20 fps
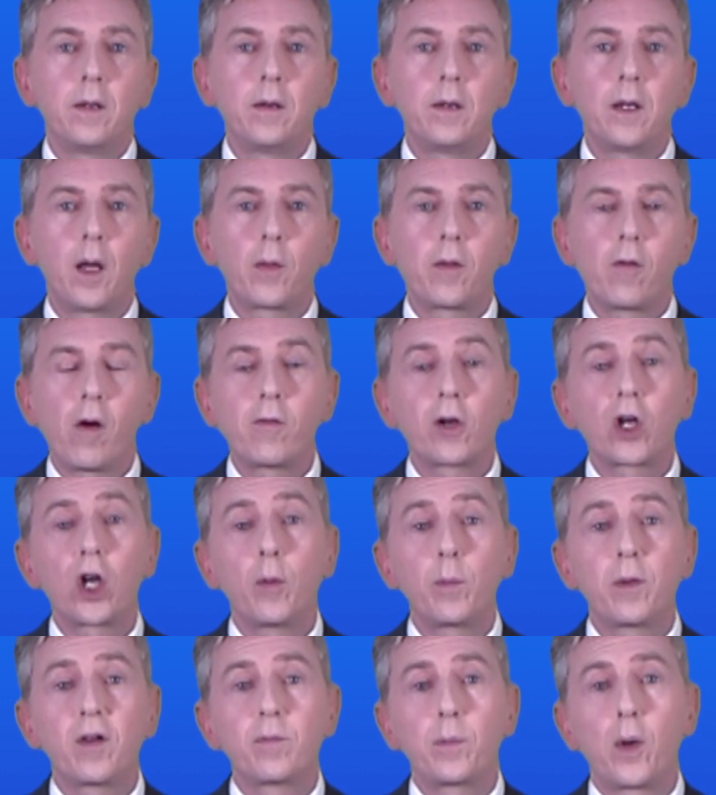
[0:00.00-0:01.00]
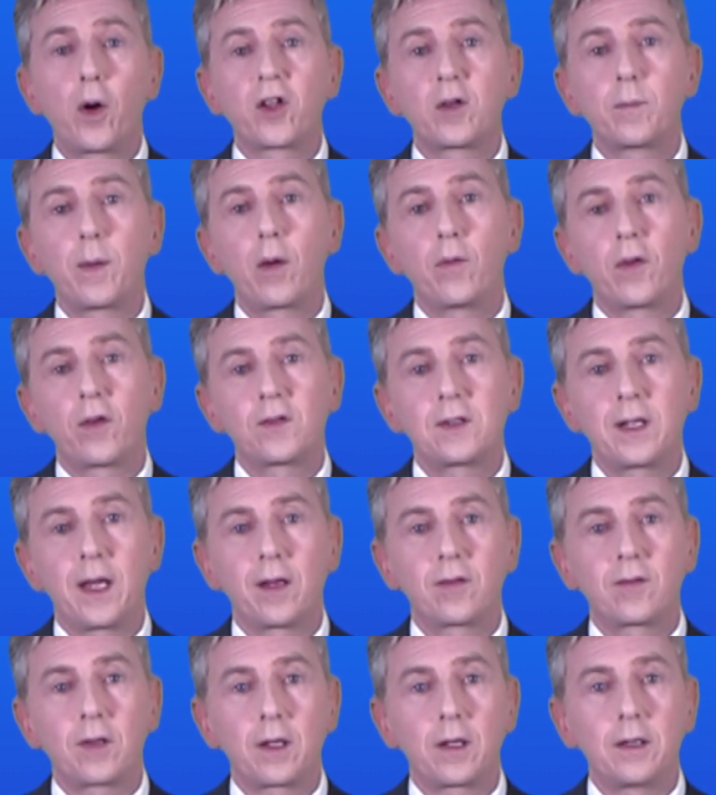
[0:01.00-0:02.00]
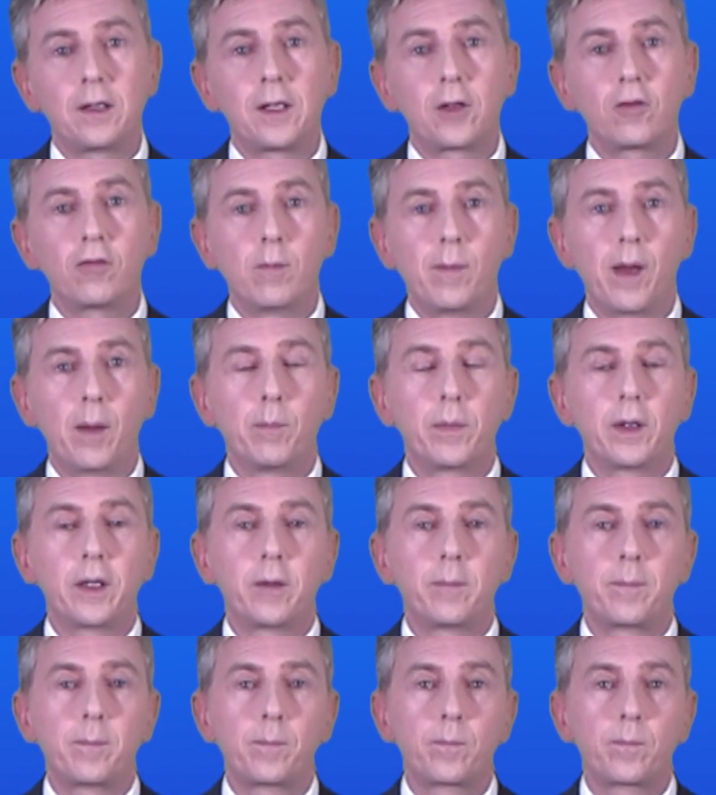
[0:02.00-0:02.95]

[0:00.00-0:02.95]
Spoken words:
Now, there are a couple of points about this test that you need to remember.